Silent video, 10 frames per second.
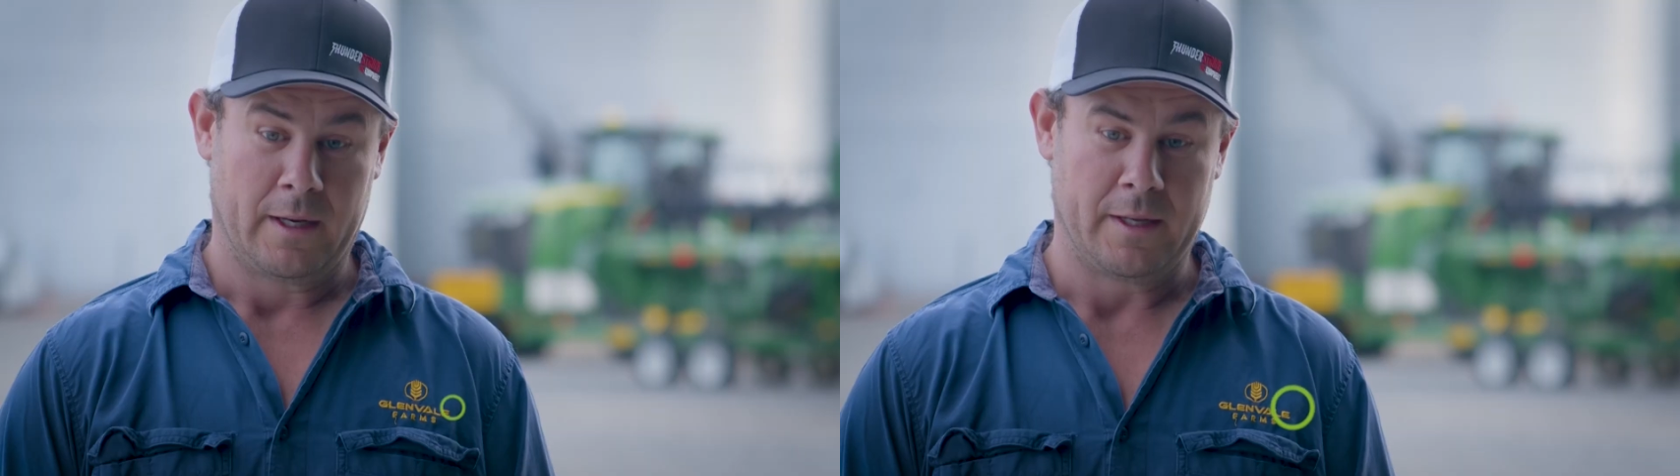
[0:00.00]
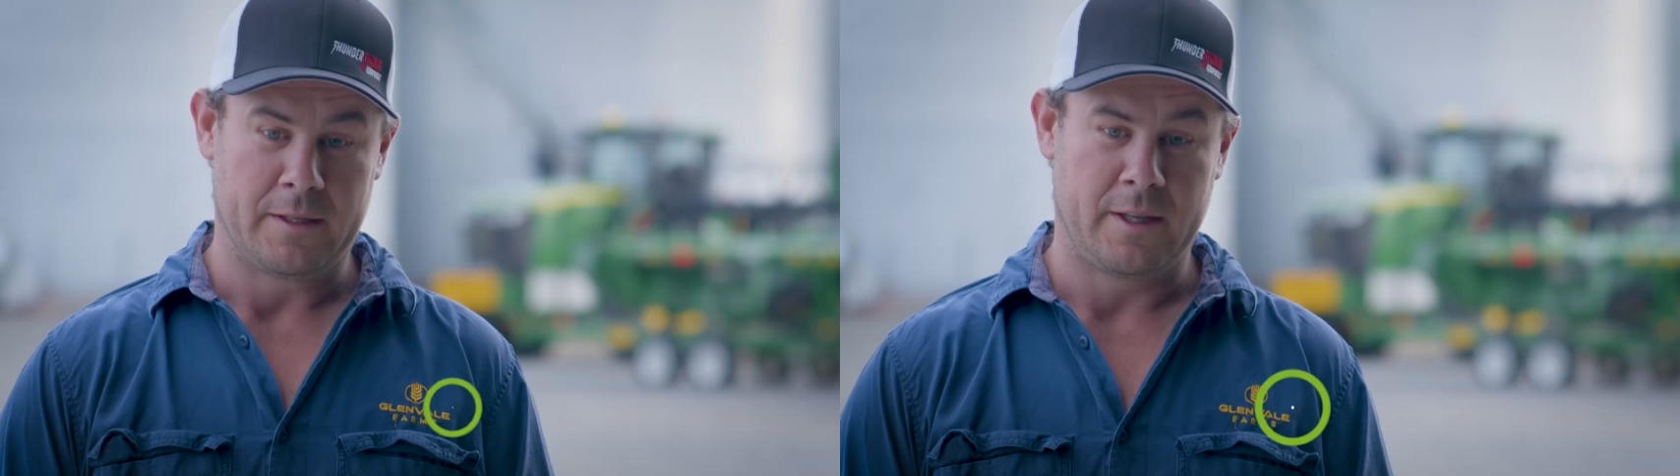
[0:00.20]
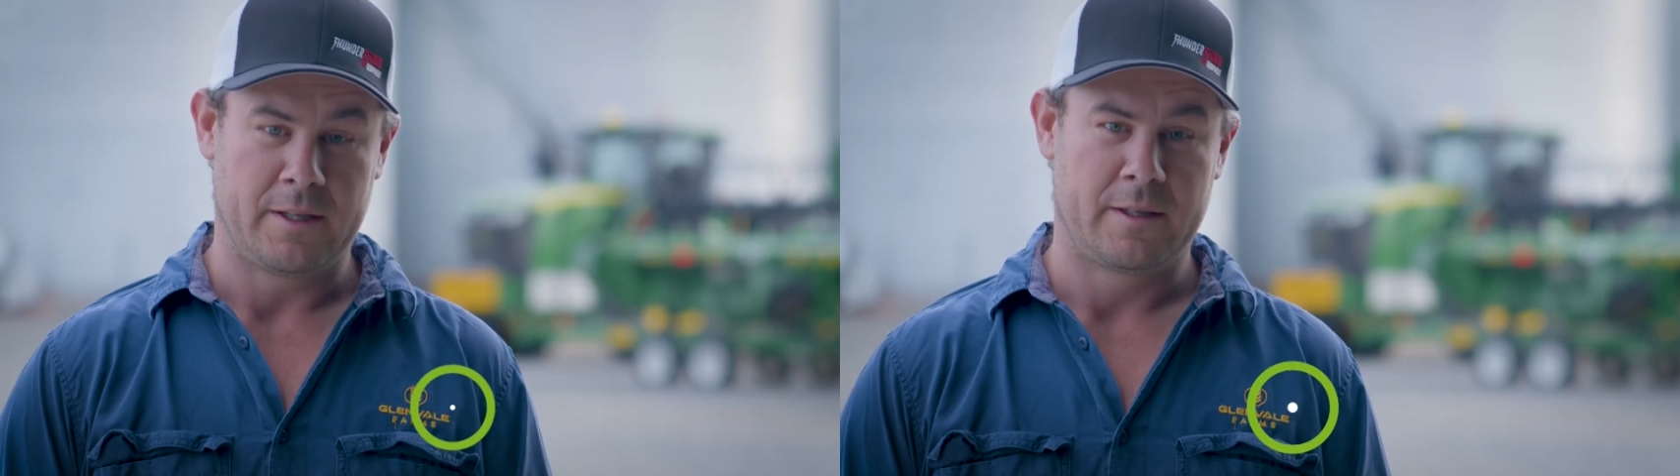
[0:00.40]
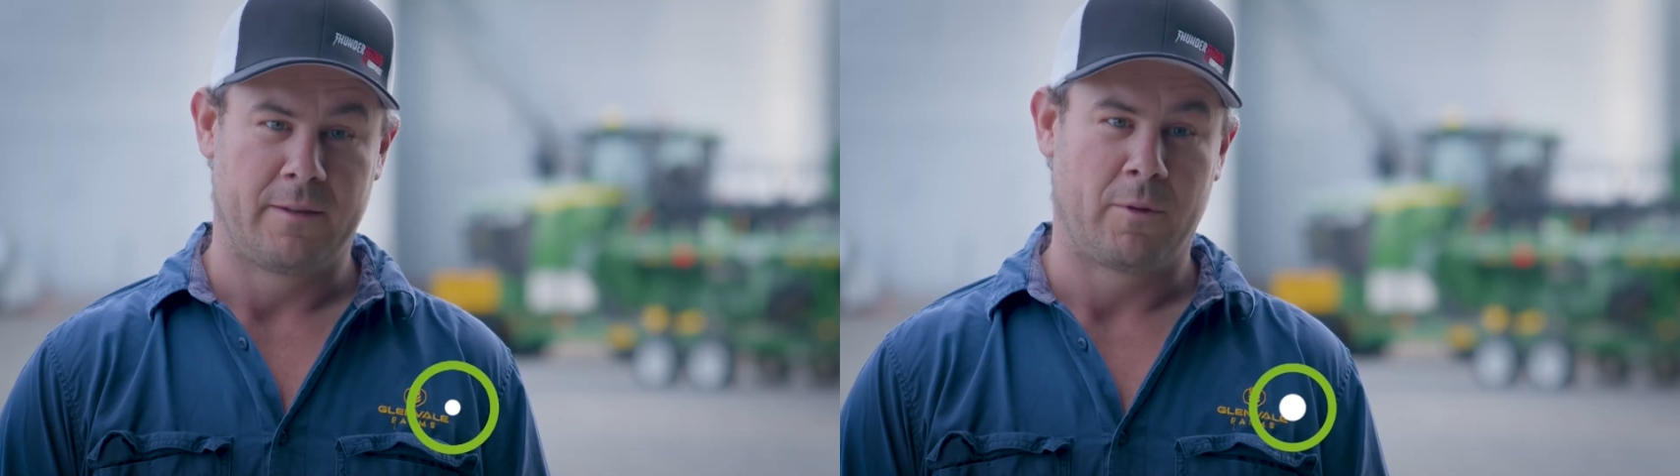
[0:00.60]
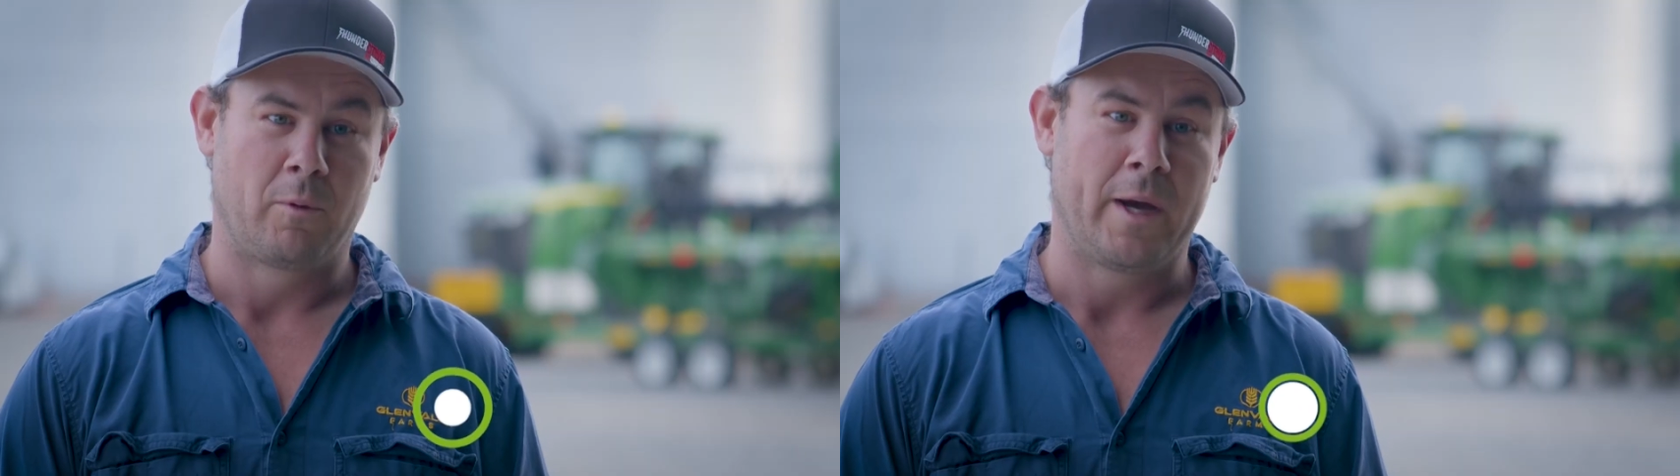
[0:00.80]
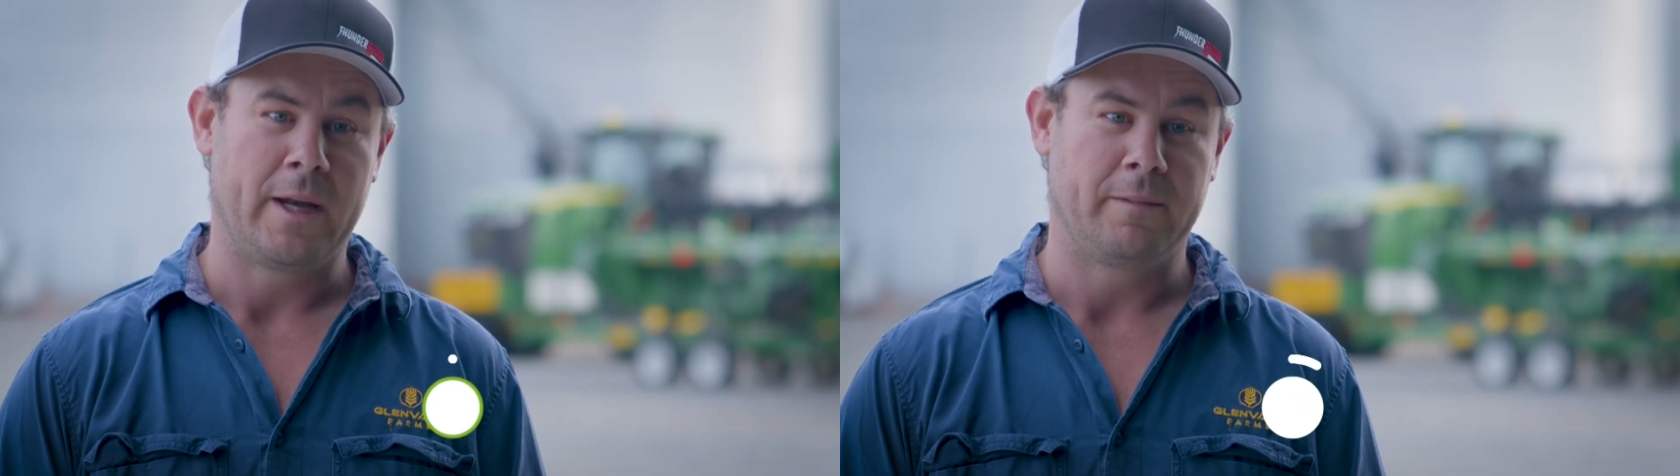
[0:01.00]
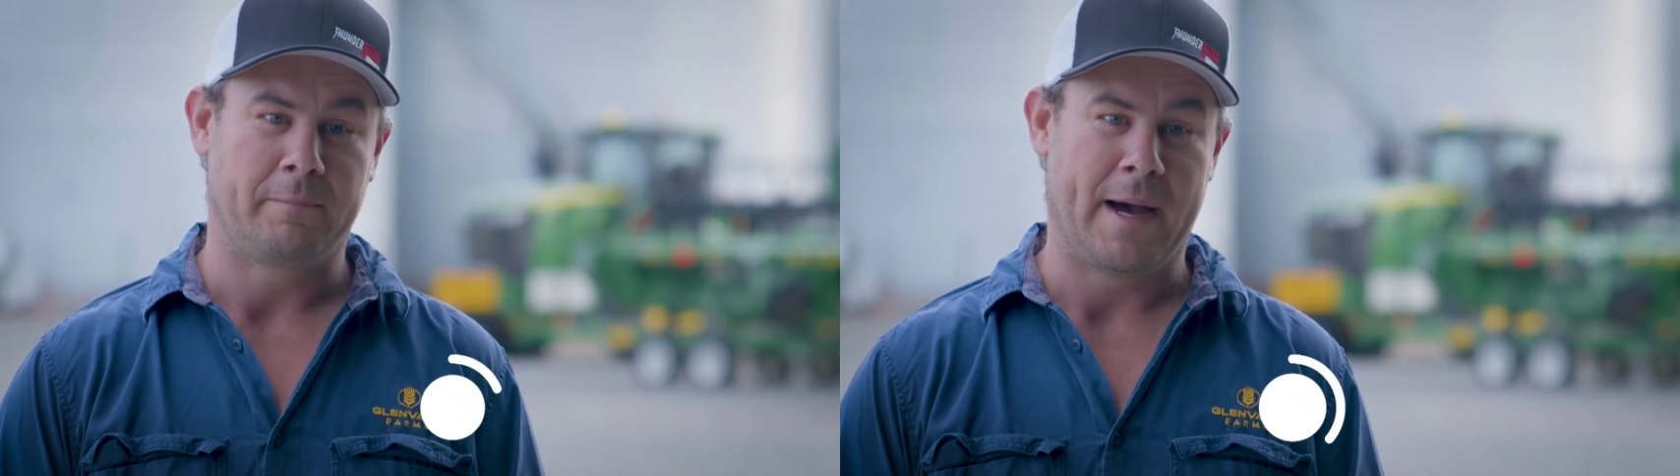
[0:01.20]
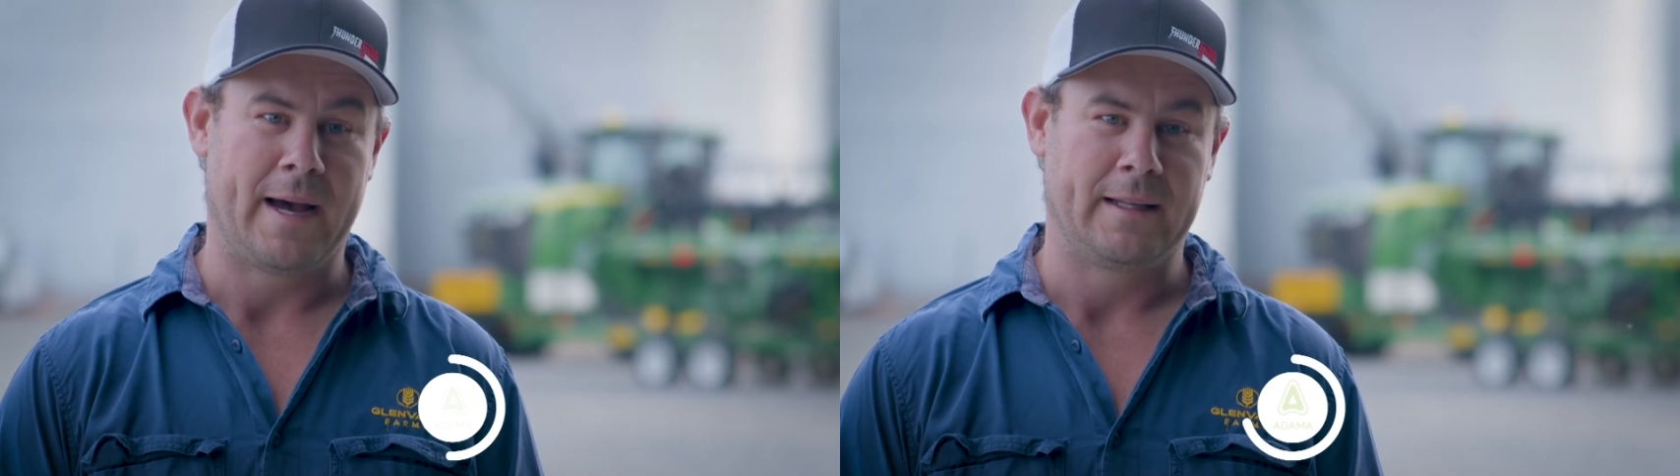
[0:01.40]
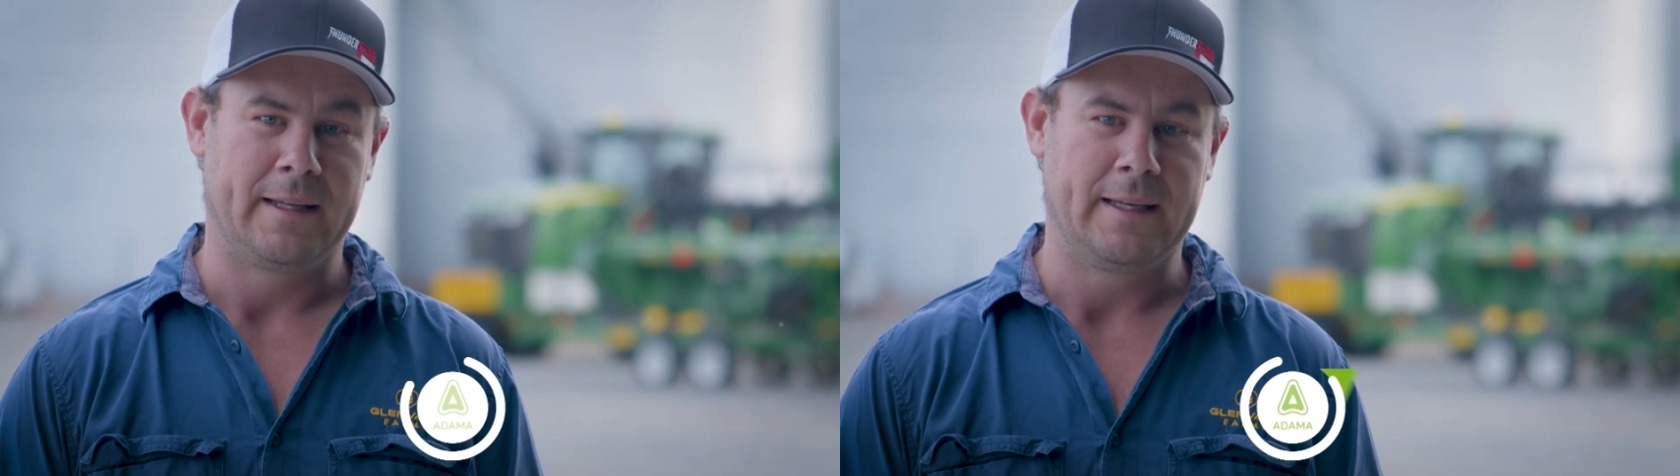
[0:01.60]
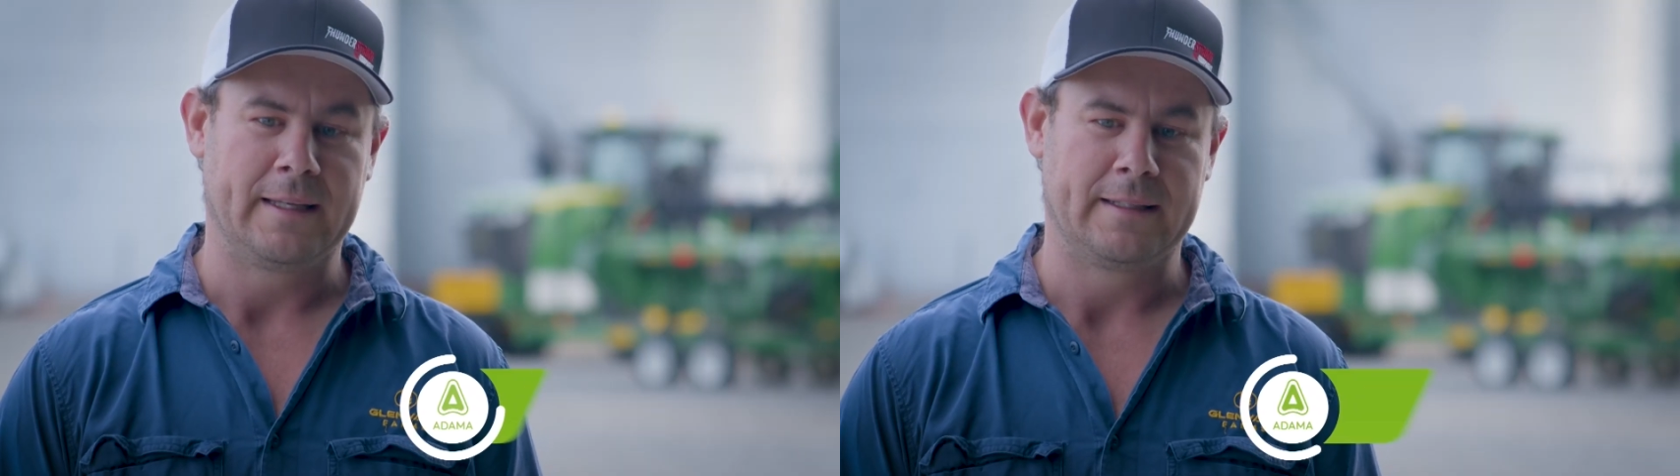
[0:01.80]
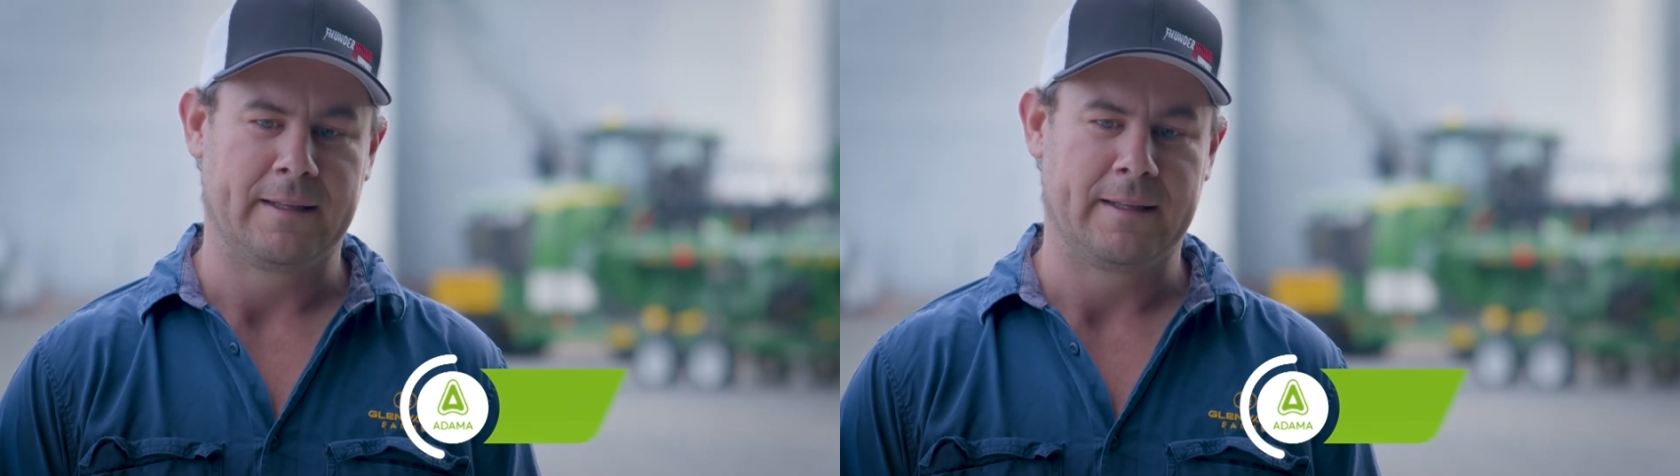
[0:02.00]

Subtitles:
consists of a wheat, barley,